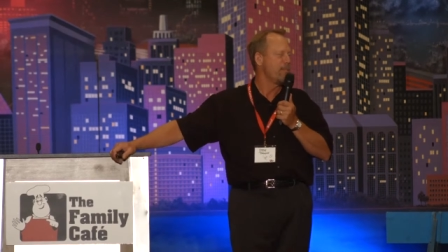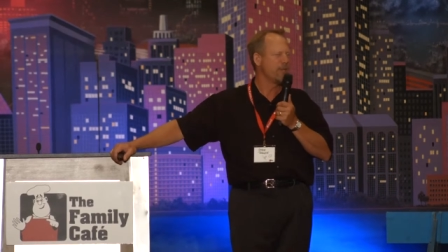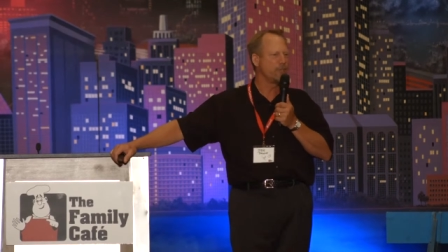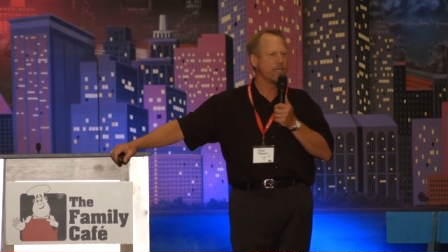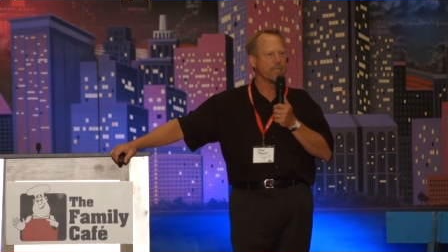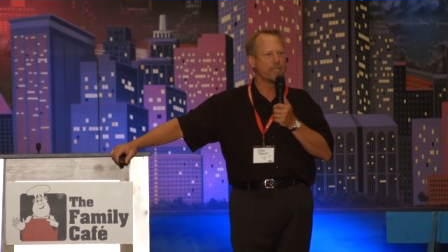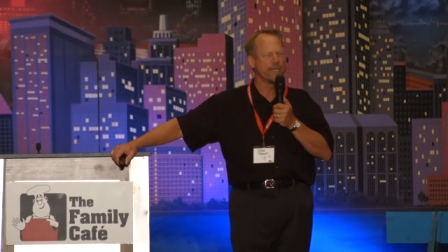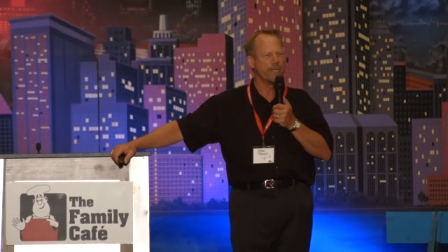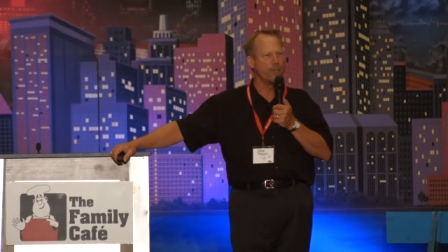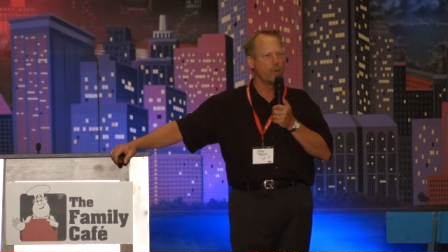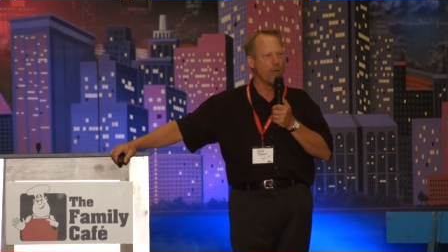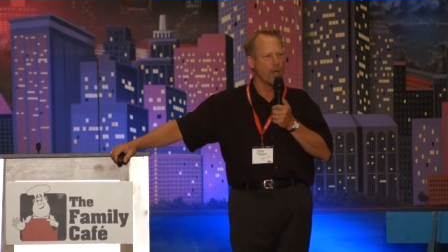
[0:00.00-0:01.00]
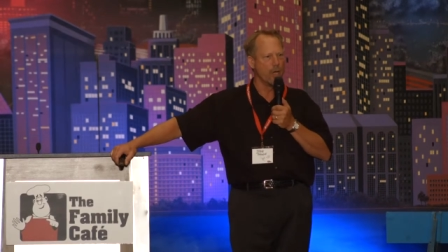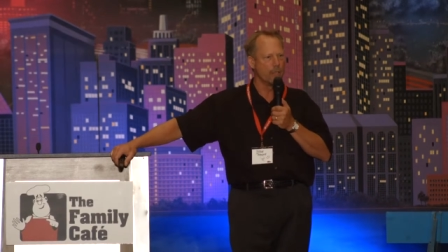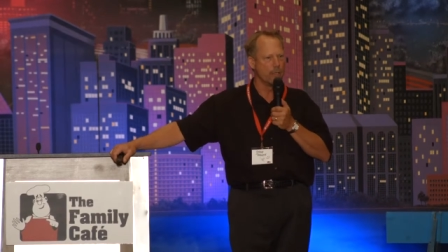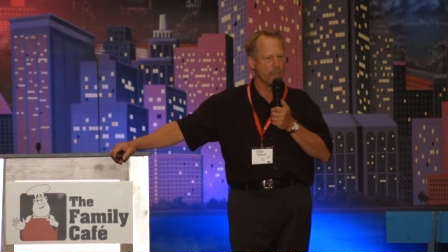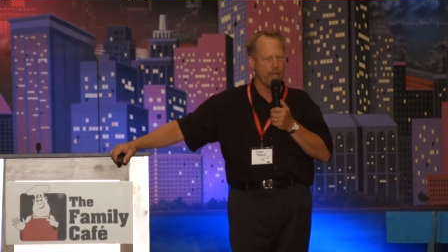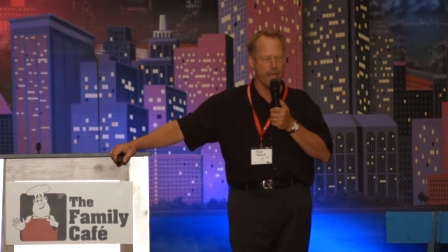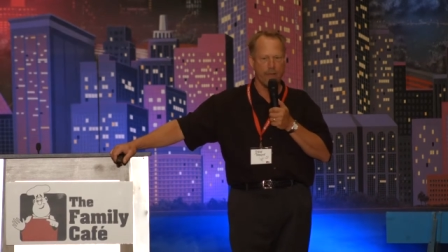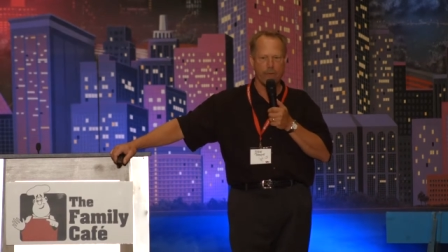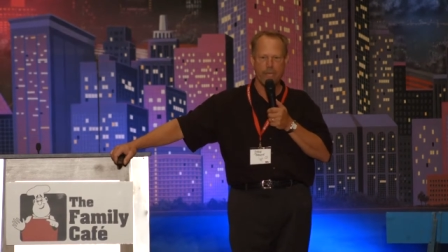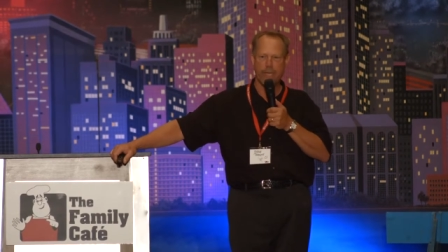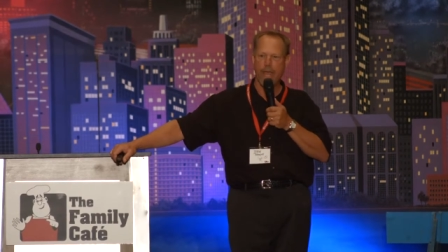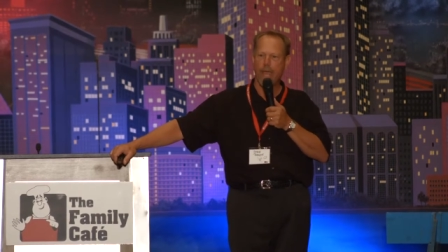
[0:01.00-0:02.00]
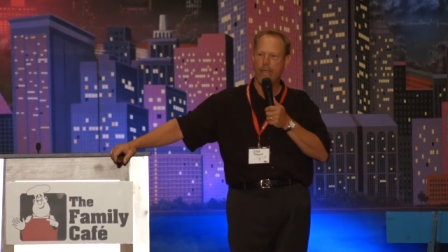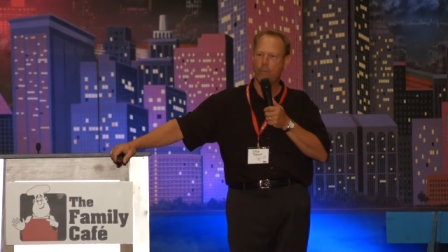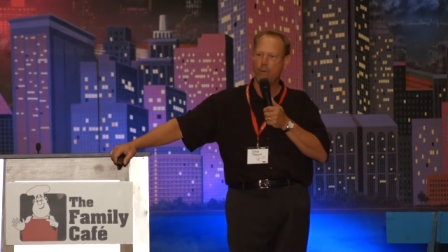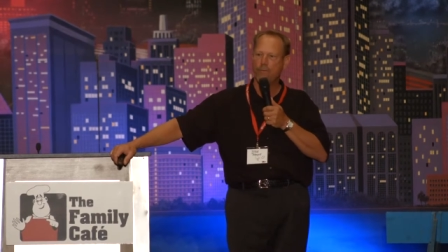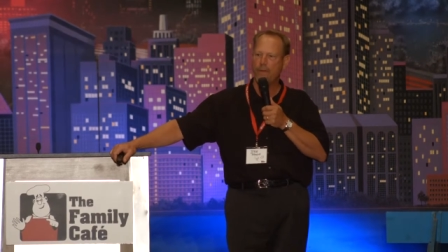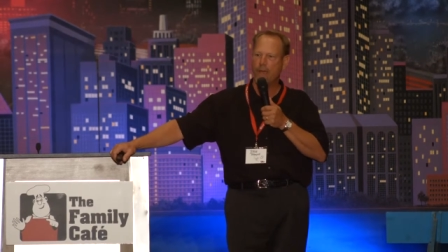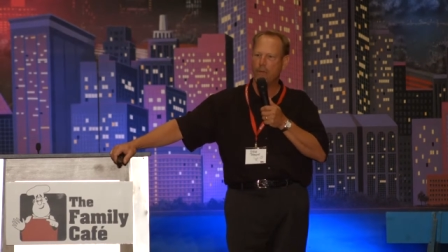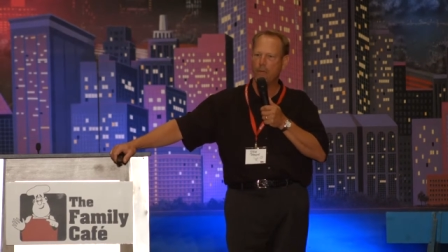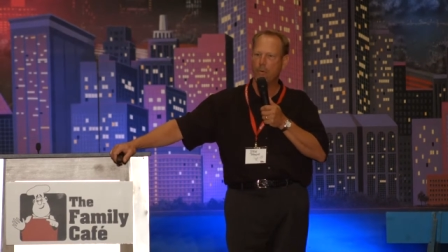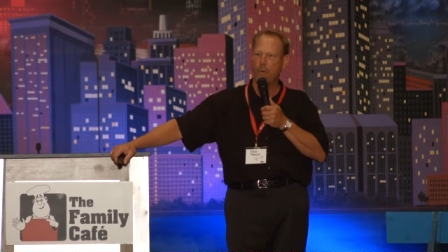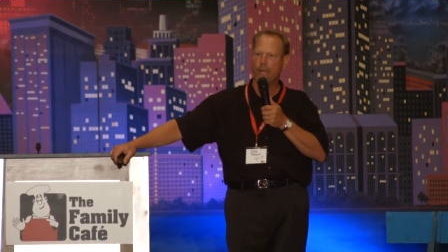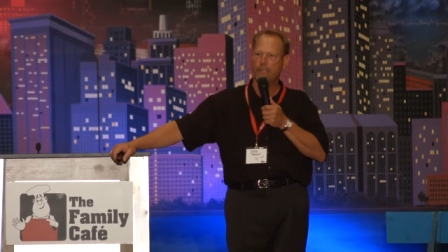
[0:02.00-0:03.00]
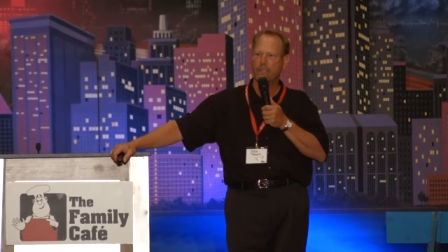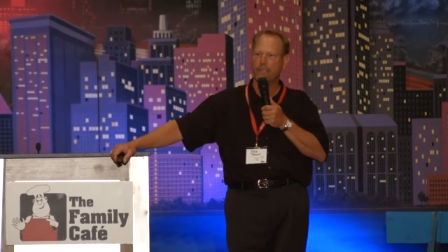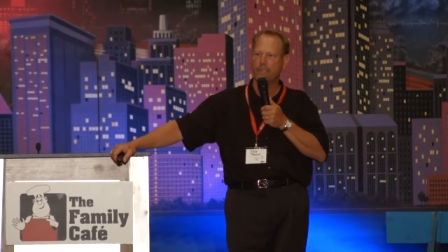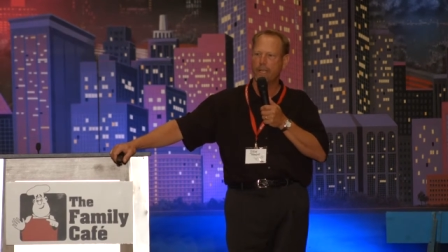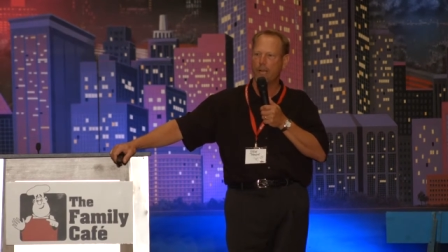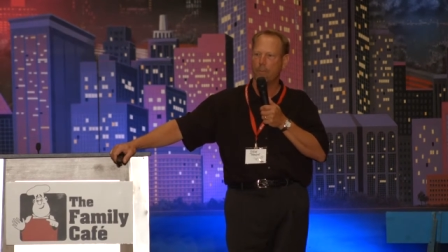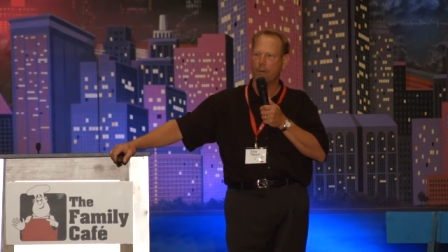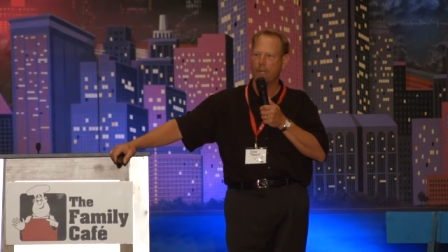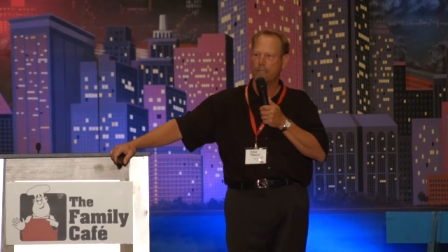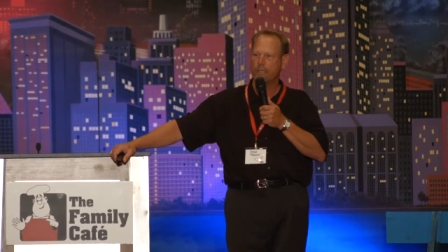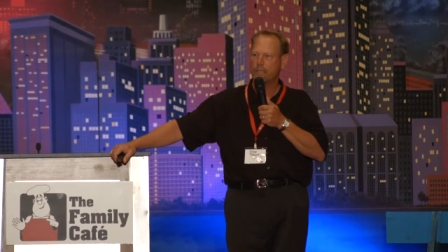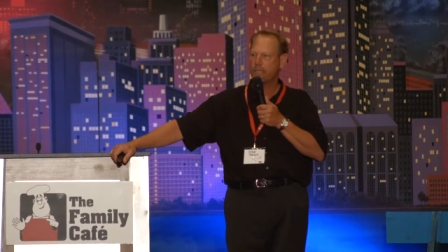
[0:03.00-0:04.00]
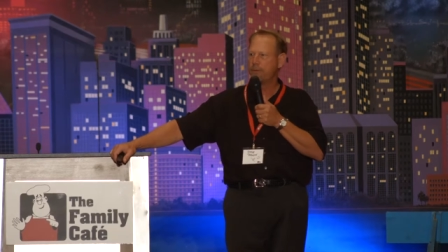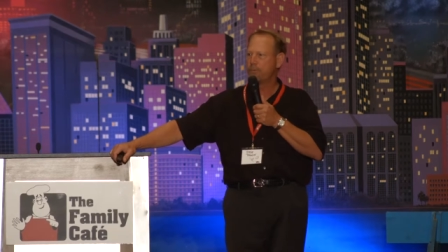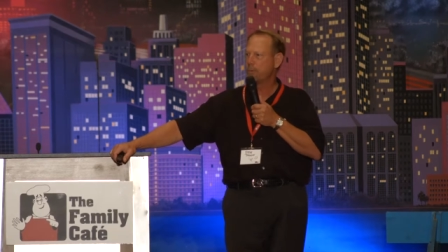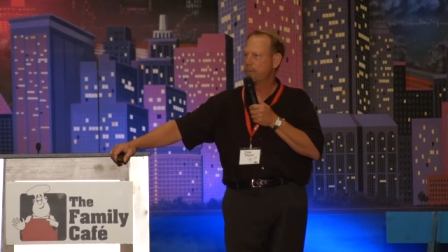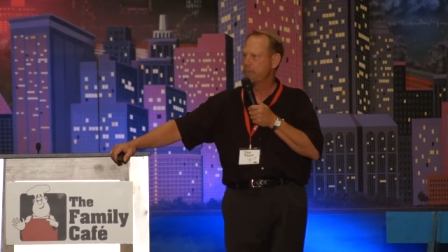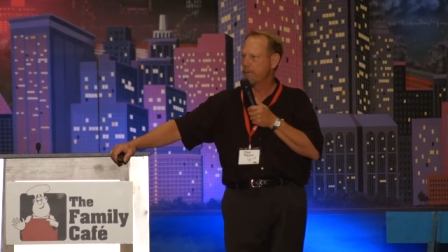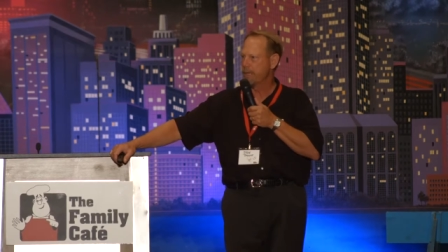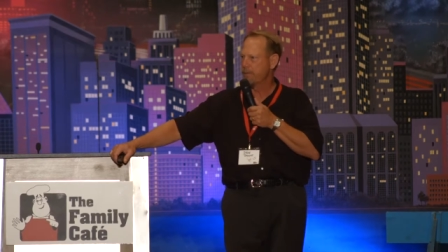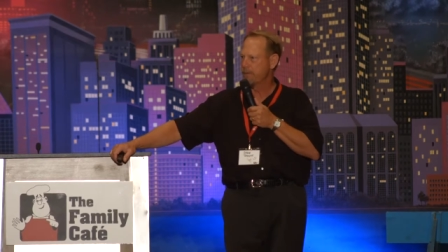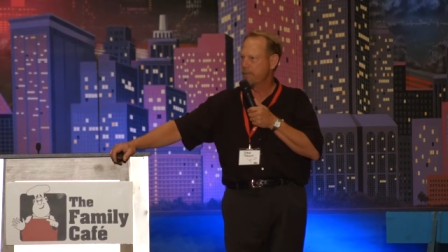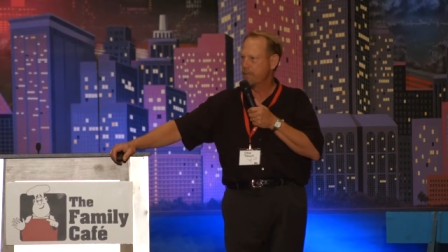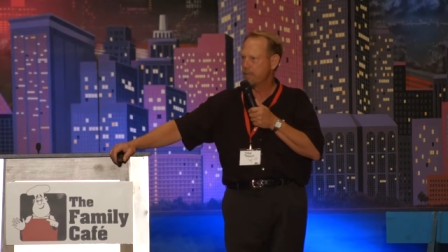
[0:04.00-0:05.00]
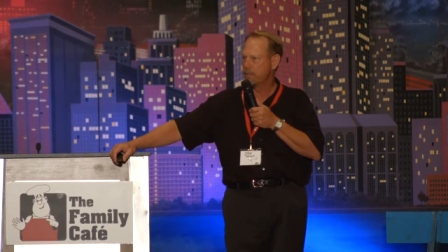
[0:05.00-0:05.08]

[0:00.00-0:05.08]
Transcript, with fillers: But she continued on, and every day we found new ways to celebrate this gift we were given